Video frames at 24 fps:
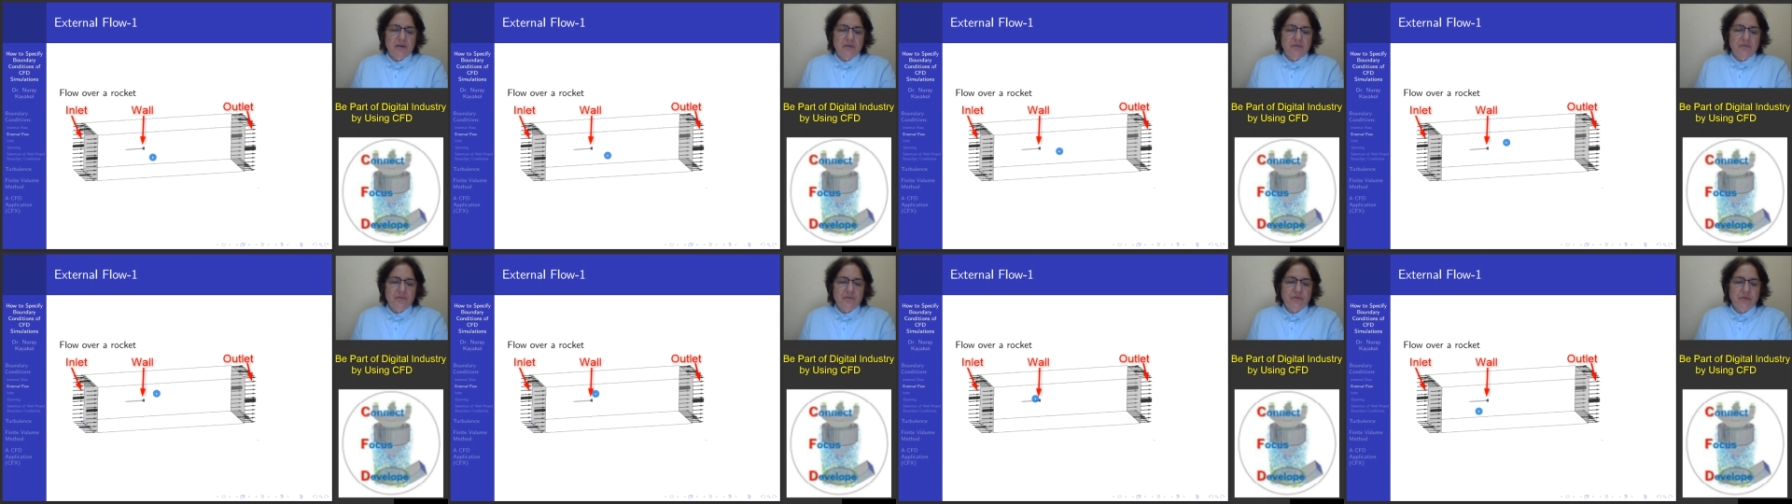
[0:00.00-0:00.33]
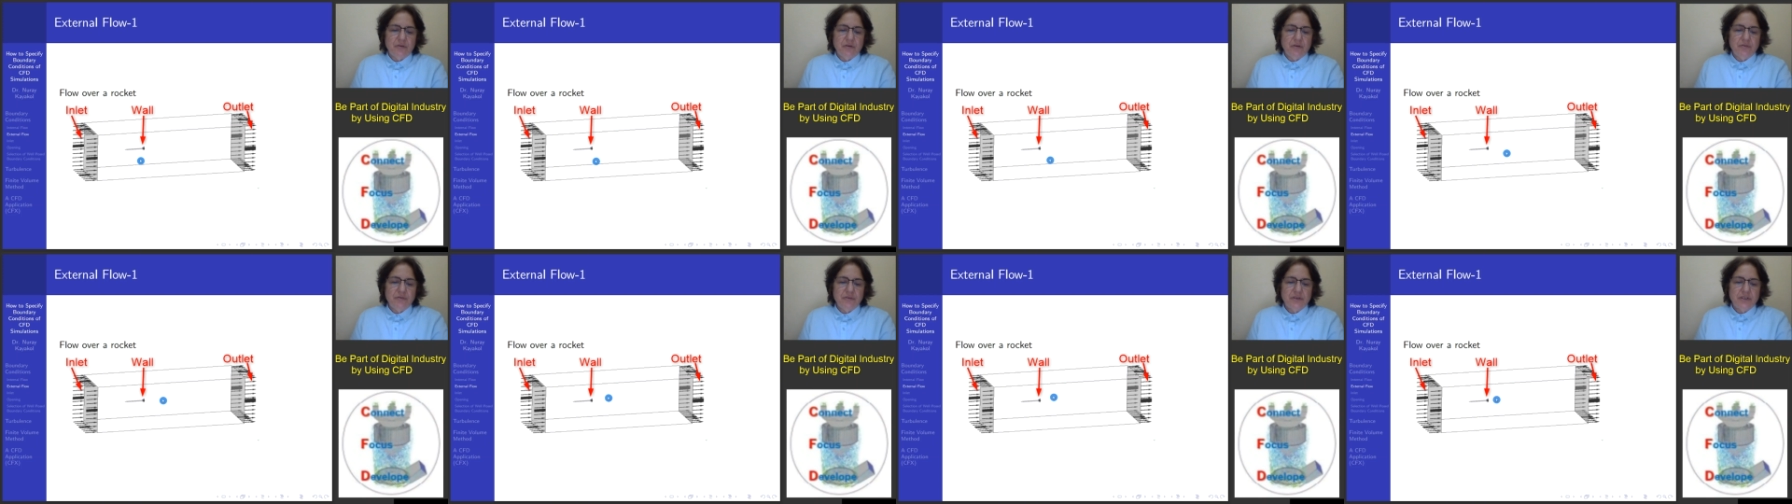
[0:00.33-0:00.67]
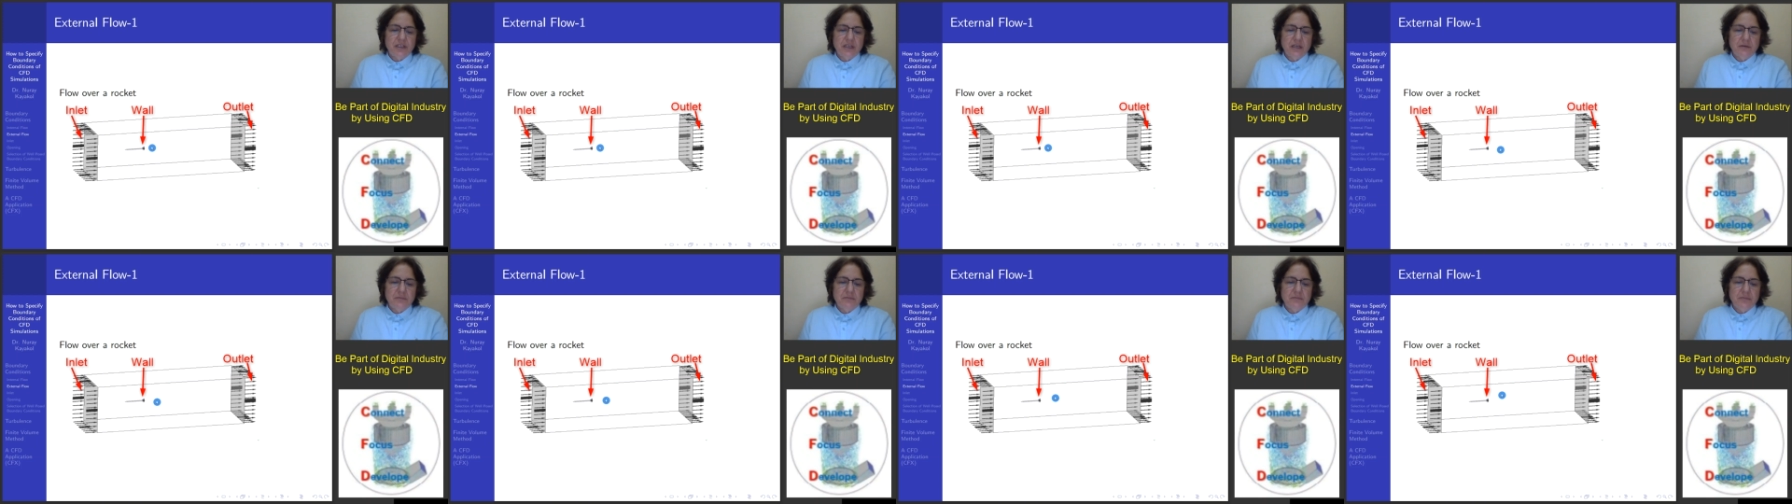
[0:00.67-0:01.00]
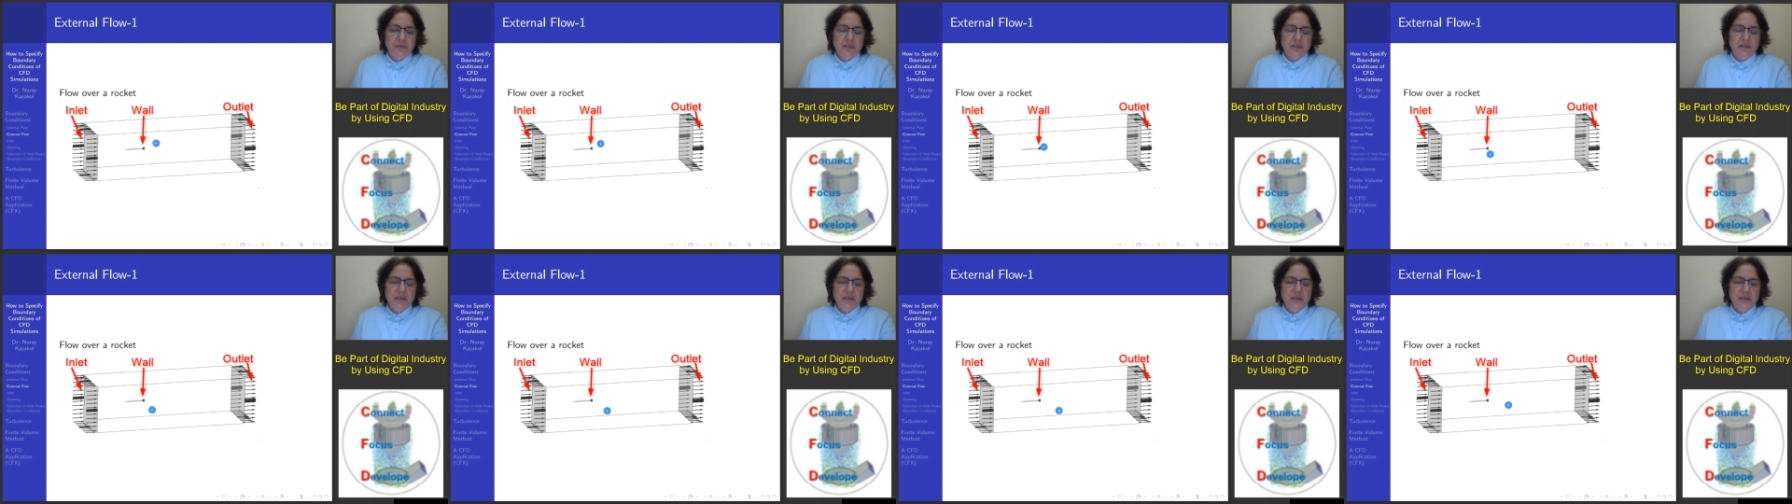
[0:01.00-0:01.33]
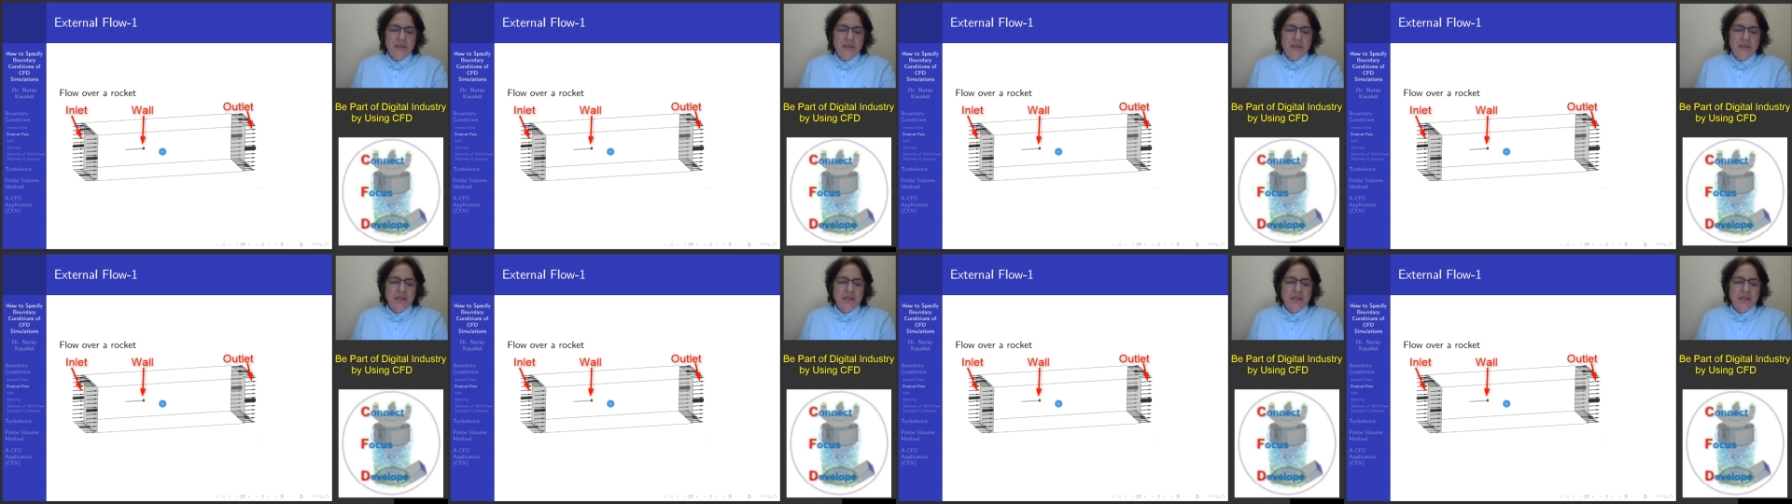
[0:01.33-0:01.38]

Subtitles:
flow can be